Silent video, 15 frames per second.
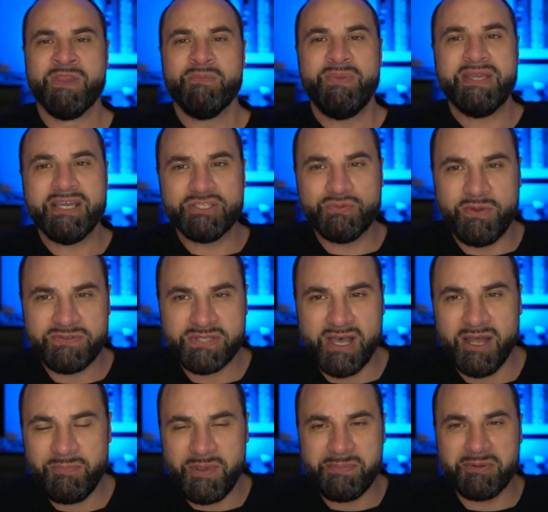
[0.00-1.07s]
because we've
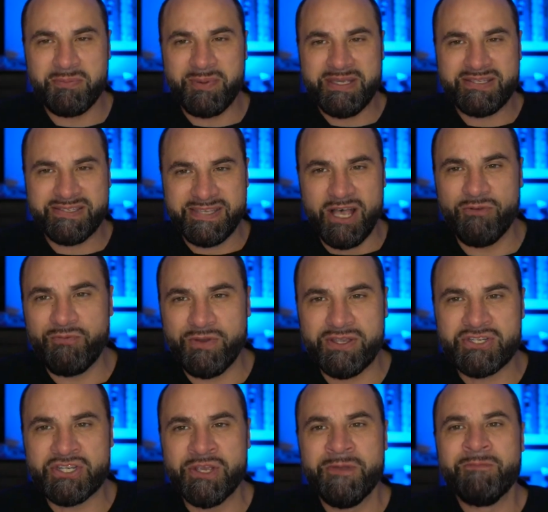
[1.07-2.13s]
taught people to be
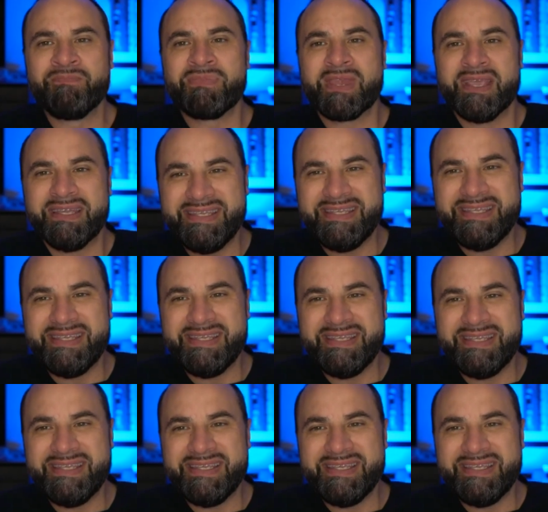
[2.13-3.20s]
selfish,
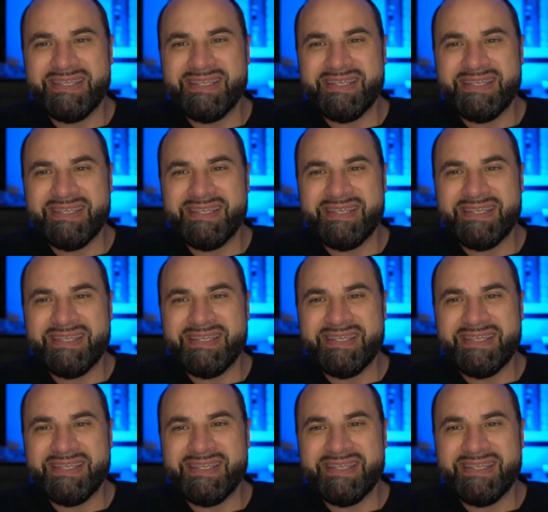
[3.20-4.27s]
yet somehow
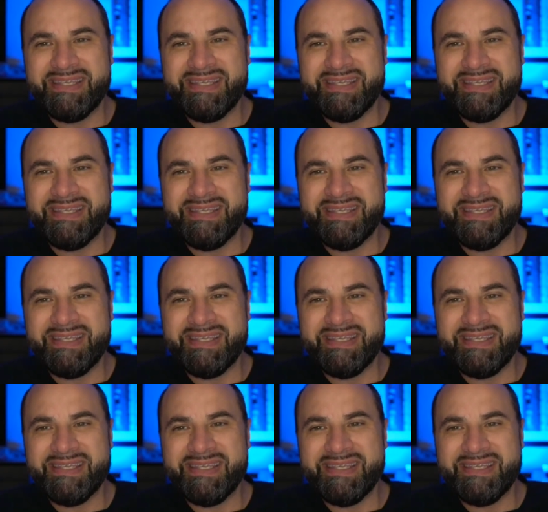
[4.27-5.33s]
knowing an
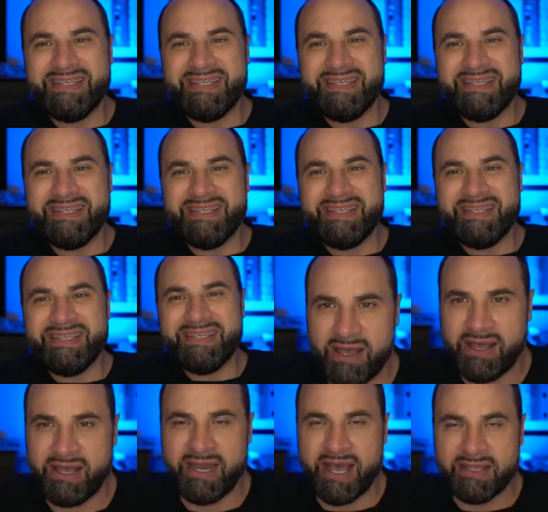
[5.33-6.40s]

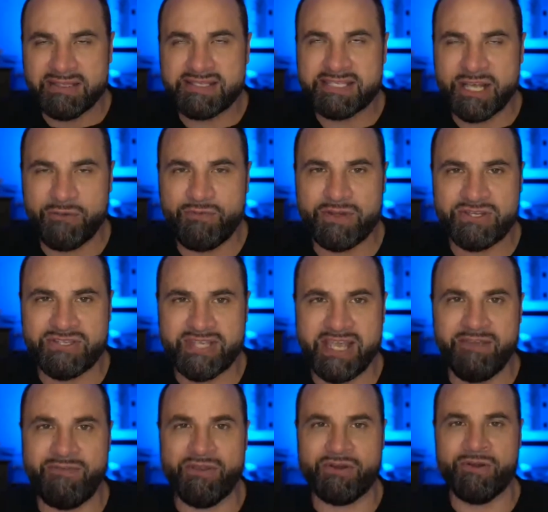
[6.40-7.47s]
unselfish
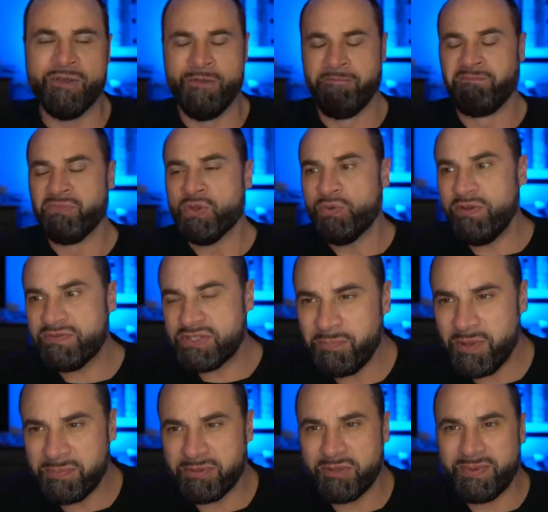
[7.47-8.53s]
Savior. We've
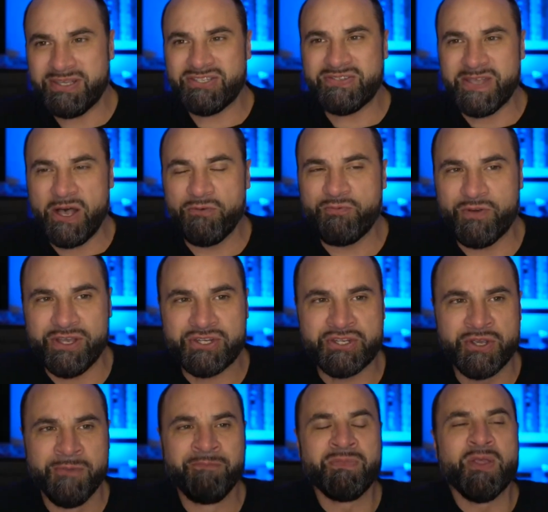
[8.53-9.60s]
taught people to be
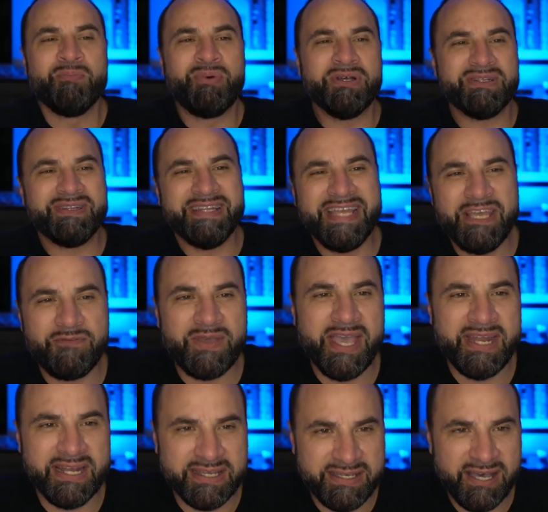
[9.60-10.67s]
selfish, but live
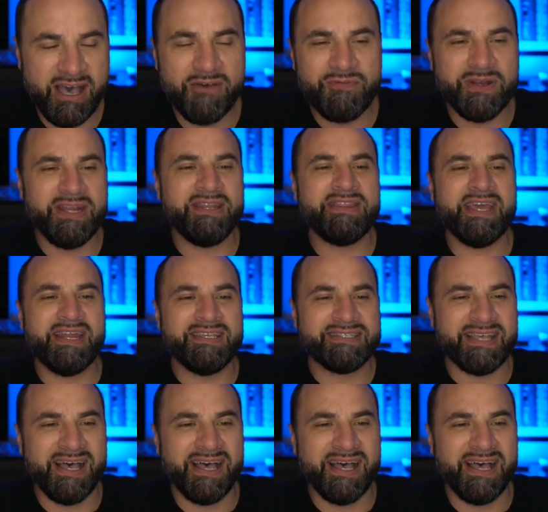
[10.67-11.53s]
in a covenant that is